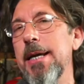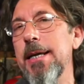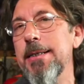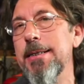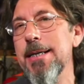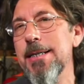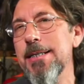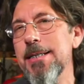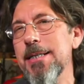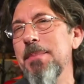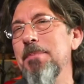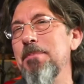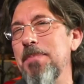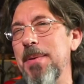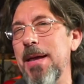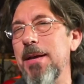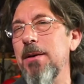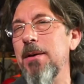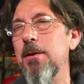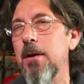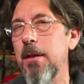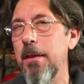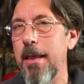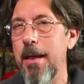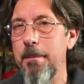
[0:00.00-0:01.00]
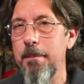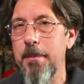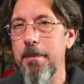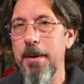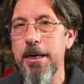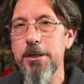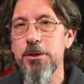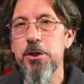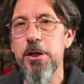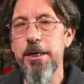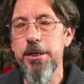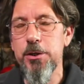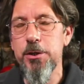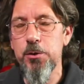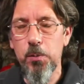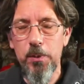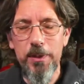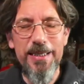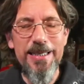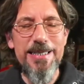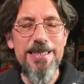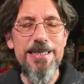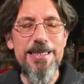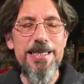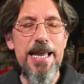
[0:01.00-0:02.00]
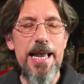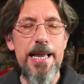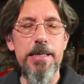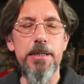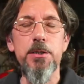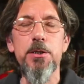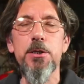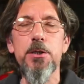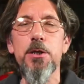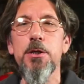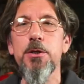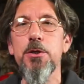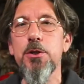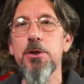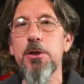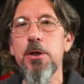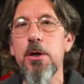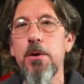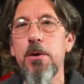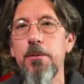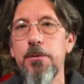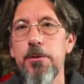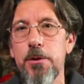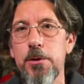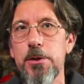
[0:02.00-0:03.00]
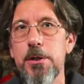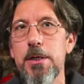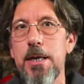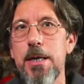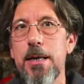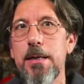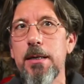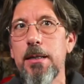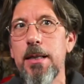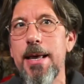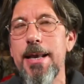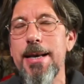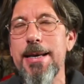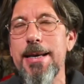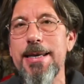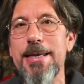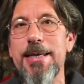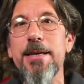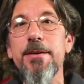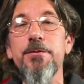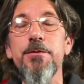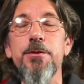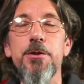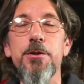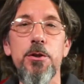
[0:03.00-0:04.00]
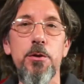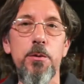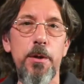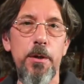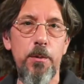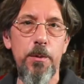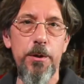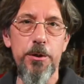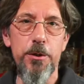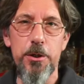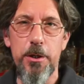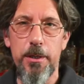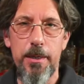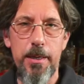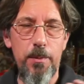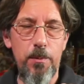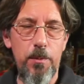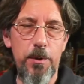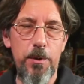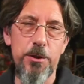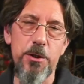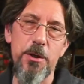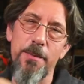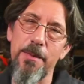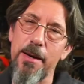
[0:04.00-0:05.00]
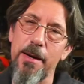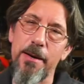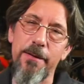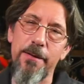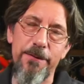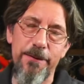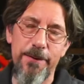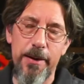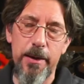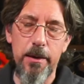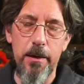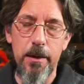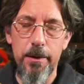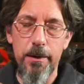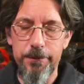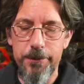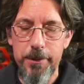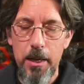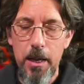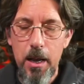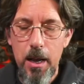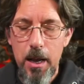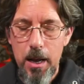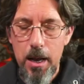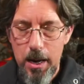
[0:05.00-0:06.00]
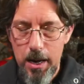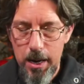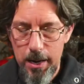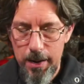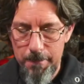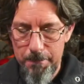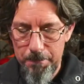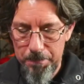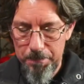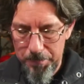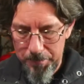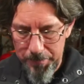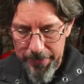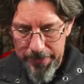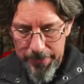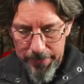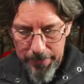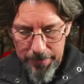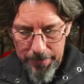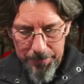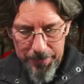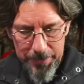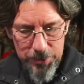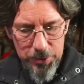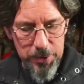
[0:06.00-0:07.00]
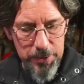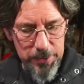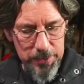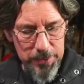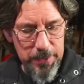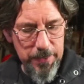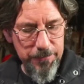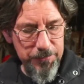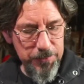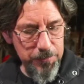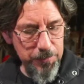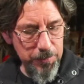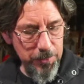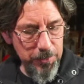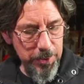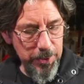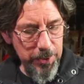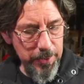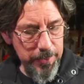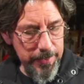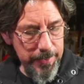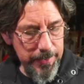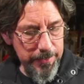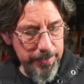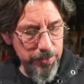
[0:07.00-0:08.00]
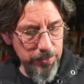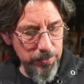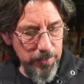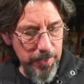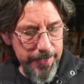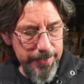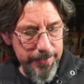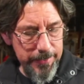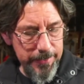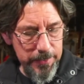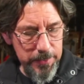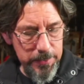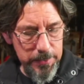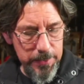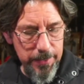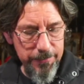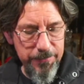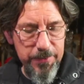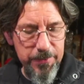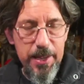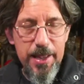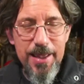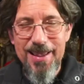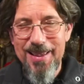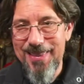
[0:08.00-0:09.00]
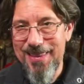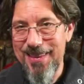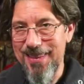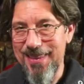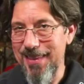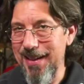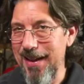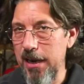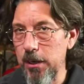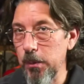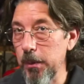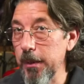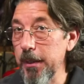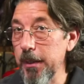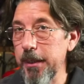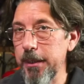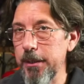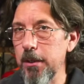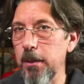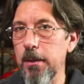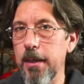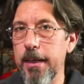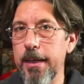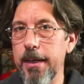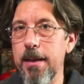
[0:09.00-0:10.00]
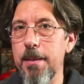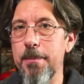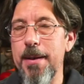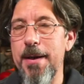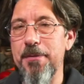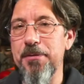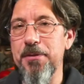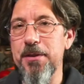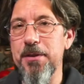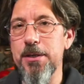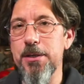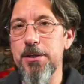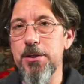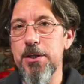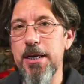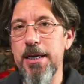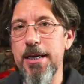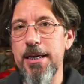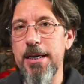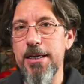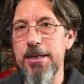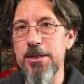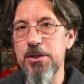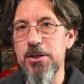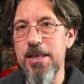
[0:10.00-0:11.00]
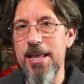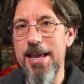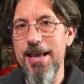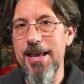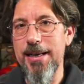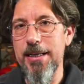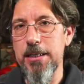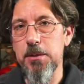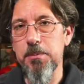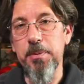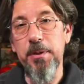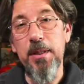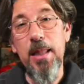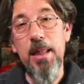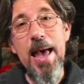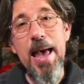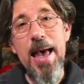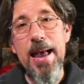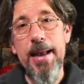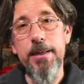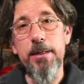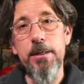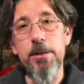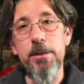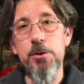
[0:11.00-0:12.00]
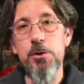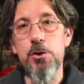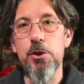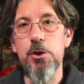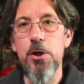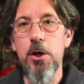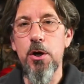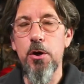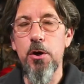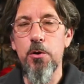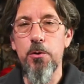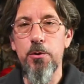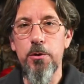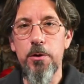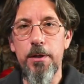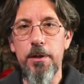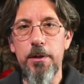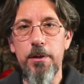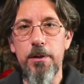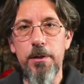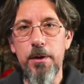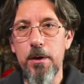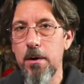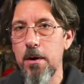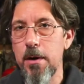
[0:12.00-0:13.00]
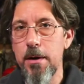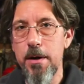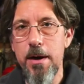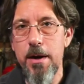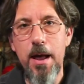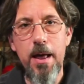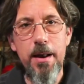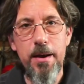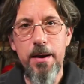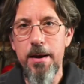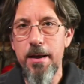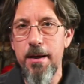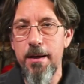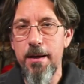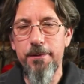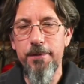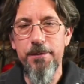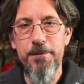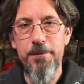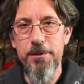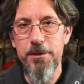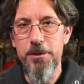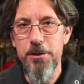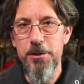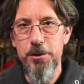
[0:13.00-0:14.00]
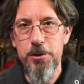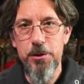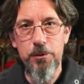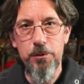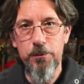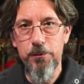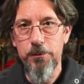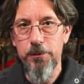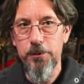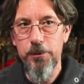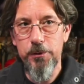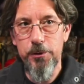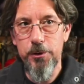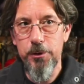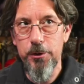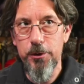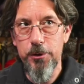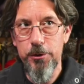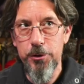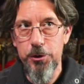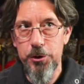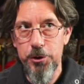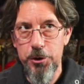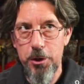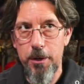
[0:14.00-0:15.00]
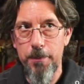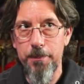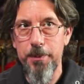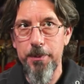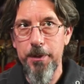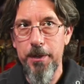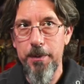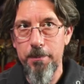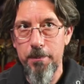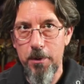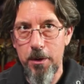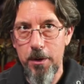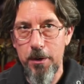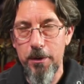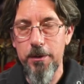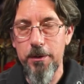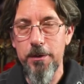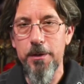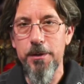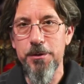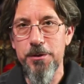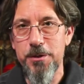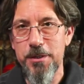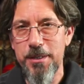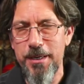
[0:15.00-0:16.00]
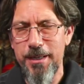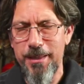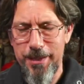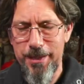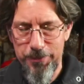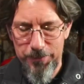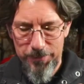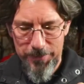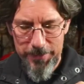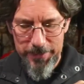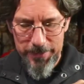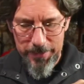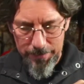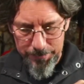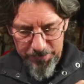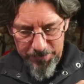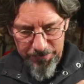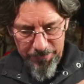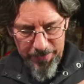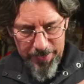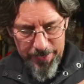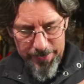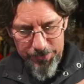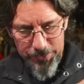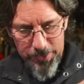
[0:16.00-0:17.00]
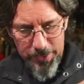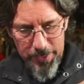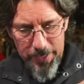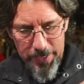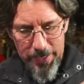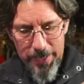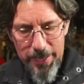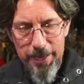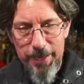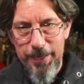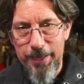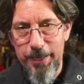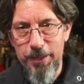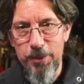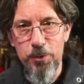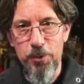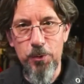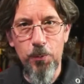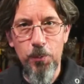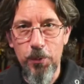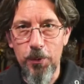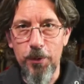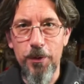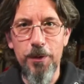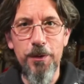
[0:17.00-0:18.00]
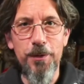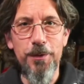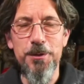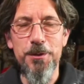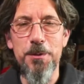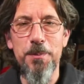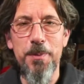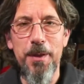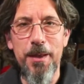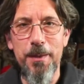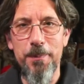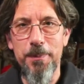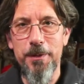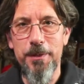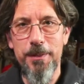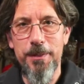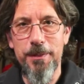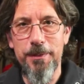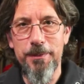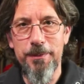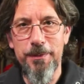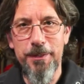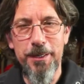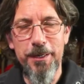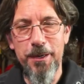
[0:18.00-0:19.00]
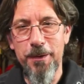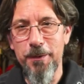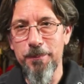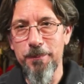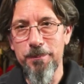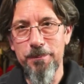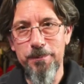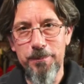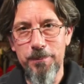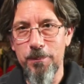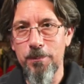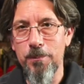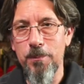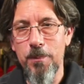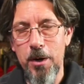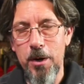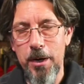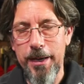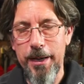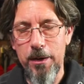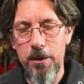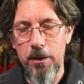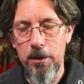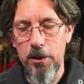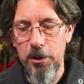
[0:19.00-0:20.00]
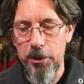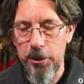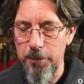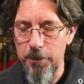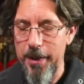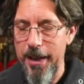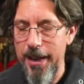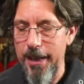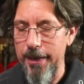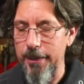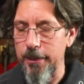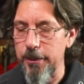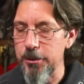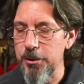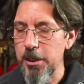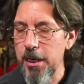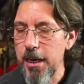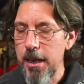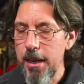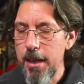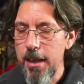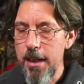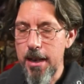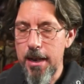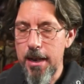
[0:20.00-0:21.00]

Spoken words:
It doesn't bend all that much. It's really dense, so there's not a lot of give to it, which I'm not a fan of. But in a pinch, this stuff is pretty good, and I do like this stuff. The thing I really don't like about this is that it's black, so there are not enough silver Sharpie markers, say that 3 times fast, in the world to be able to, mark out all your patterns.